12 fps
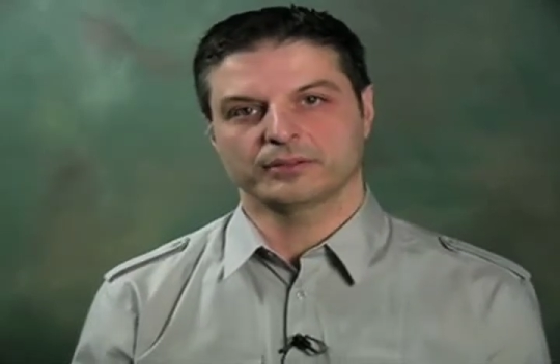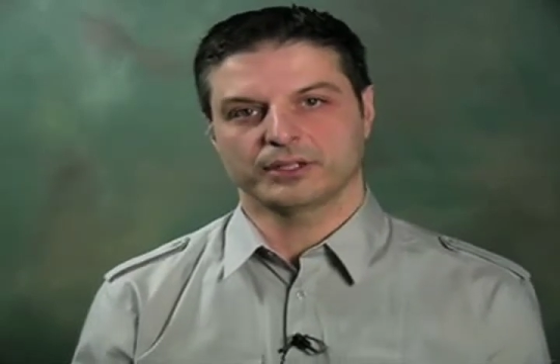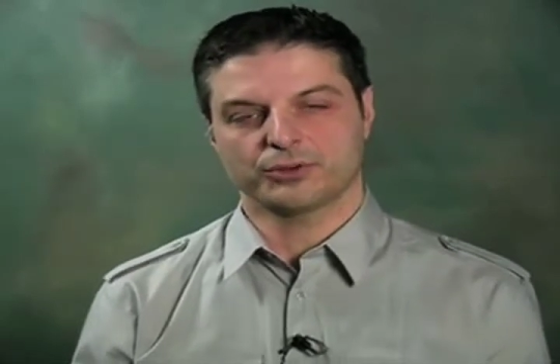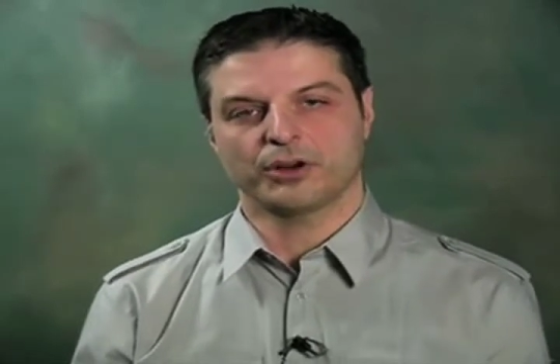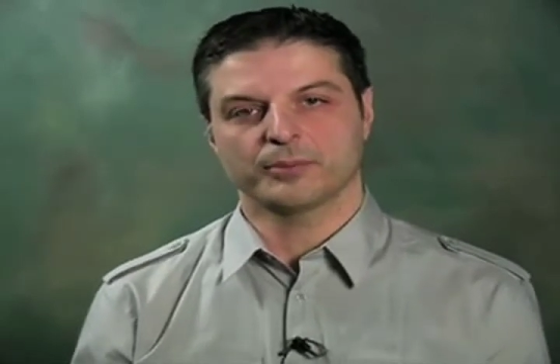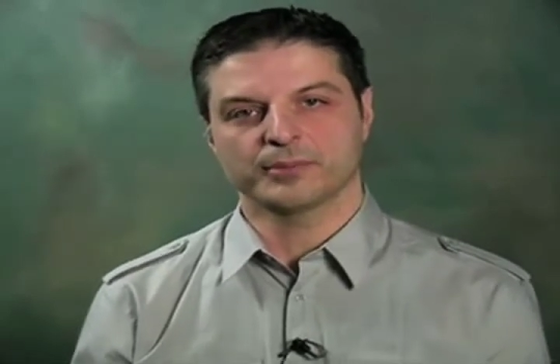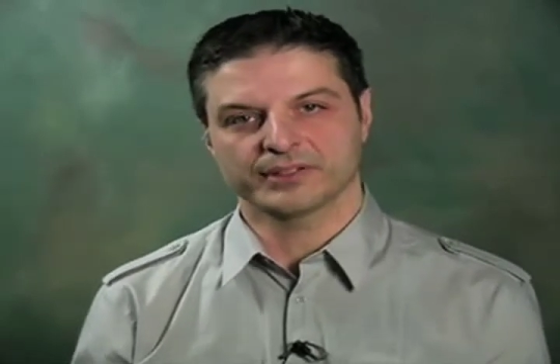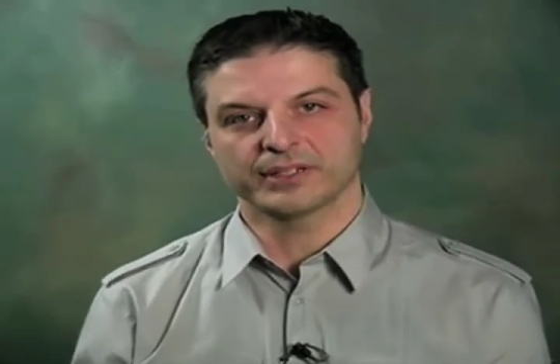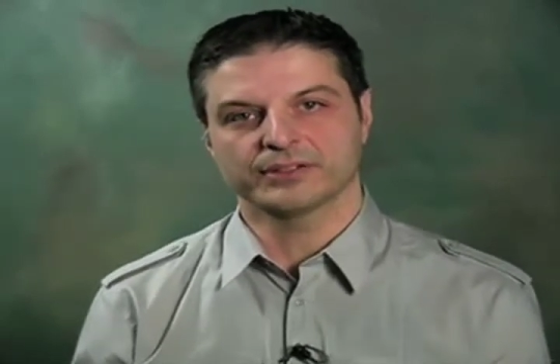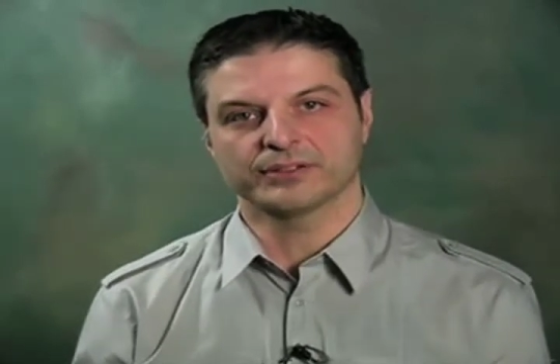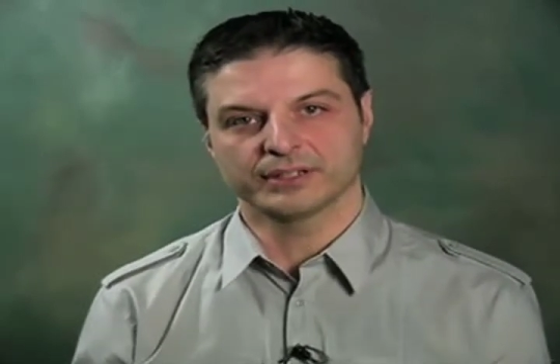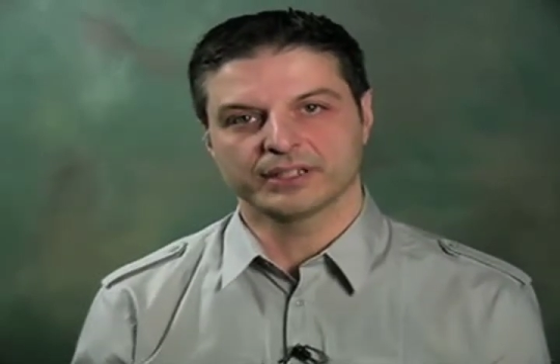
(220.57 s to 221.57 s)
a trauma
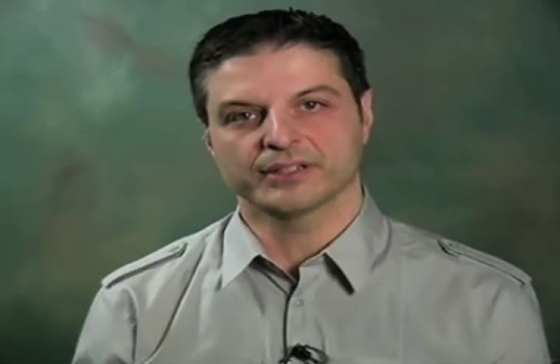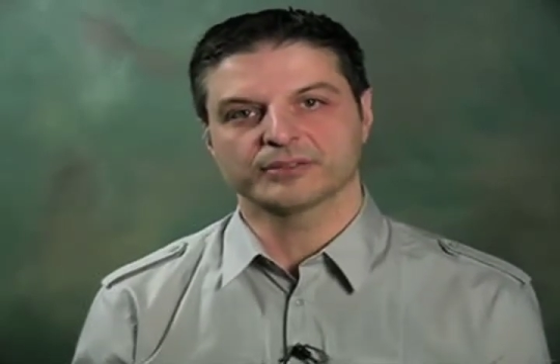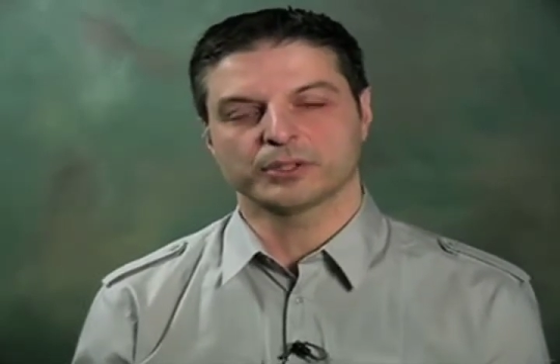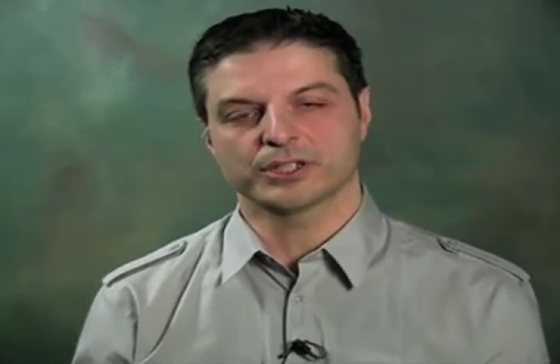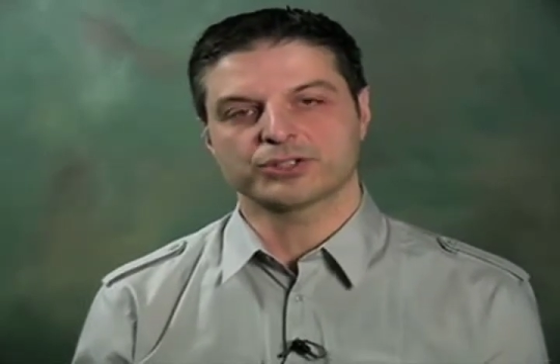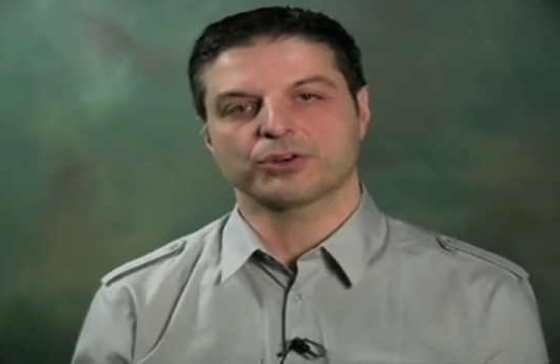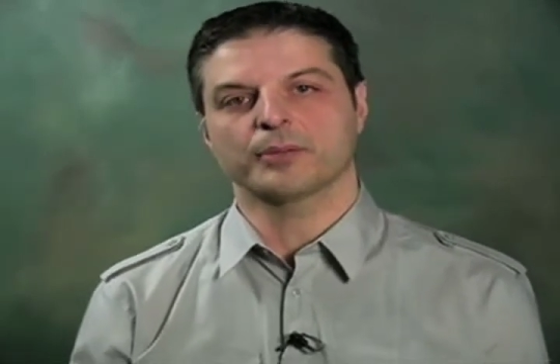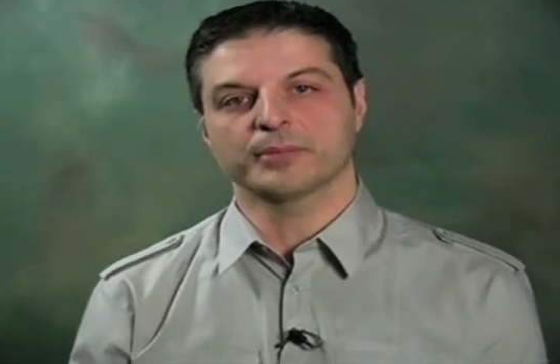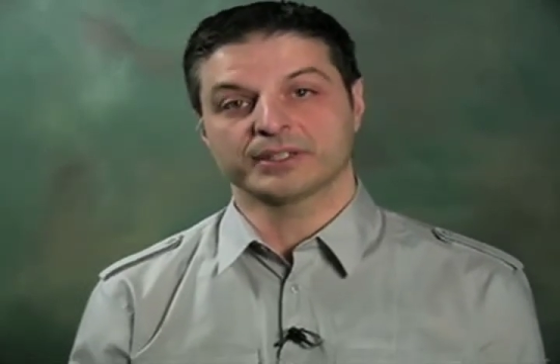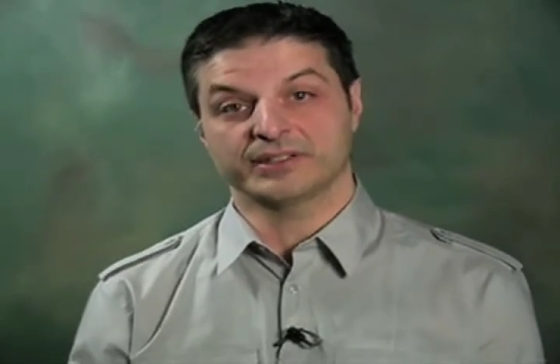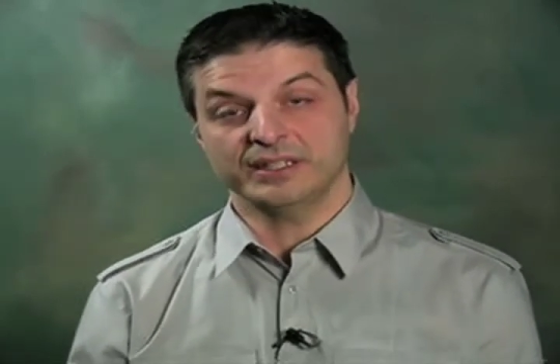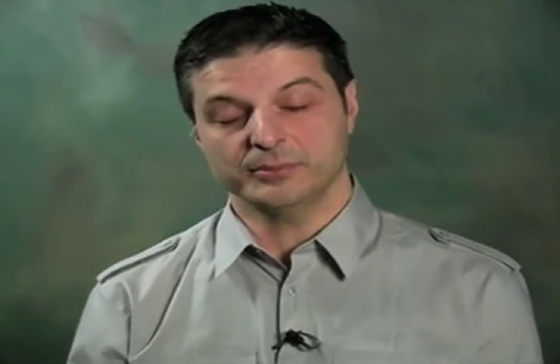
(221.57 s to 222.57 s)
center does, what a
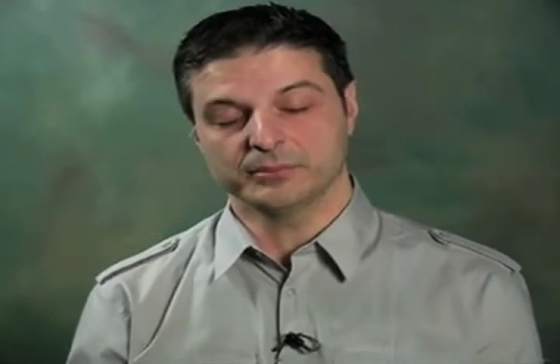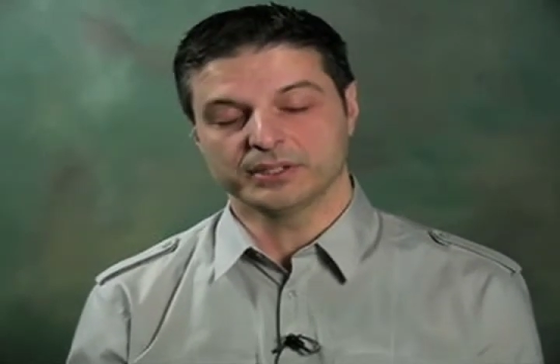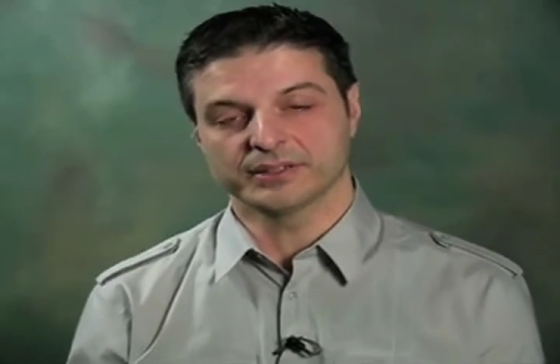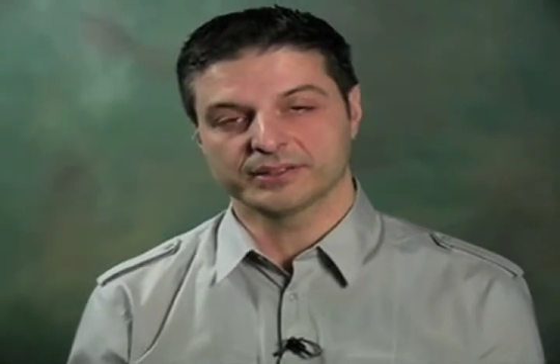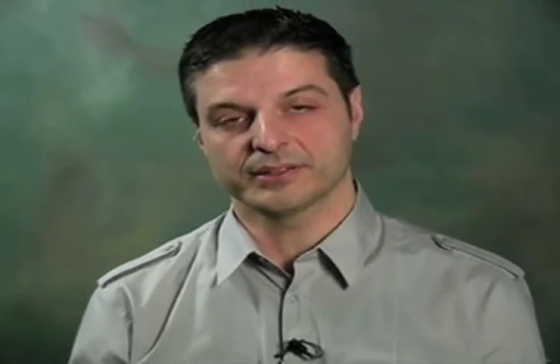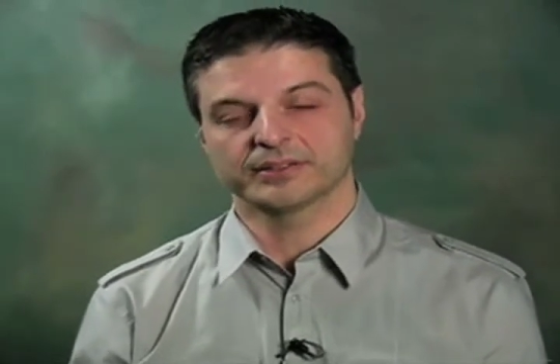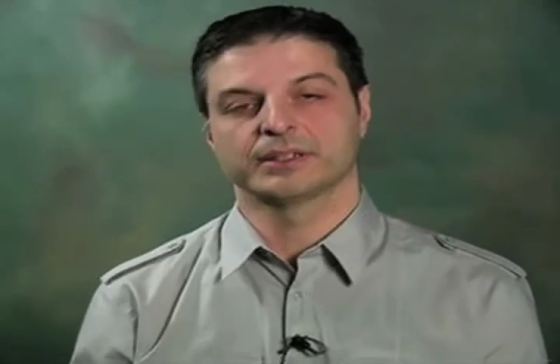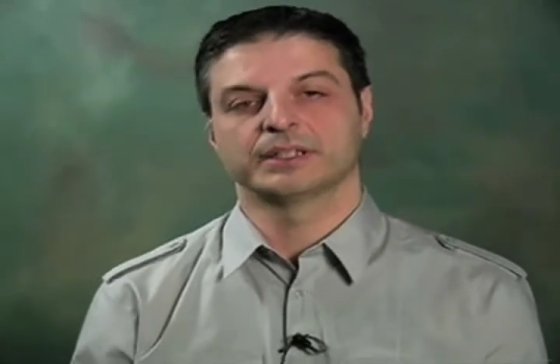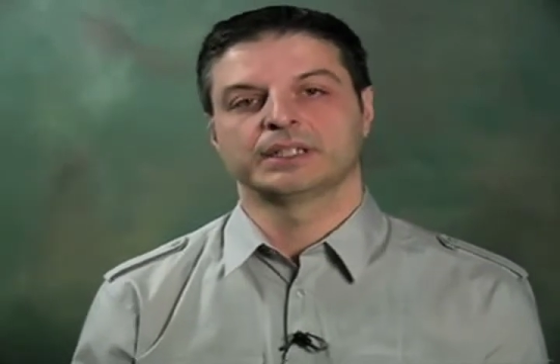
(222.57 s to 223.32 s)
trauma team does,